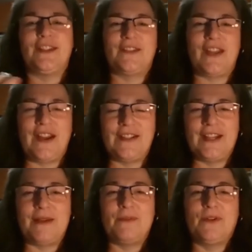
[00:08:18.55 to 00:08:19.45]
And then I
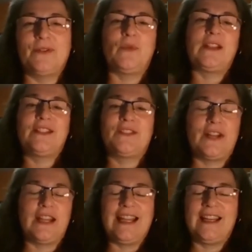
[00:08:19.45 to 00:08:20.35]
dabbled, I
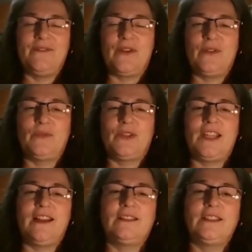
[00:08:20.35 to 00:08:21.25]
started getting involved with the
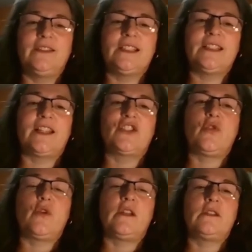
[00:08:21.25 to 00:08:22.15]
Young Living essential
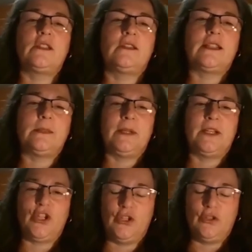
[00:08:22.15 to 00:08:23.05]
oils, and that's been
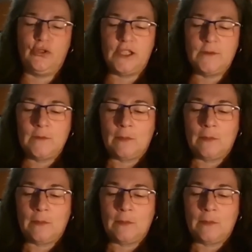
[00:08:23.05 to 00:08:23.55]
huge,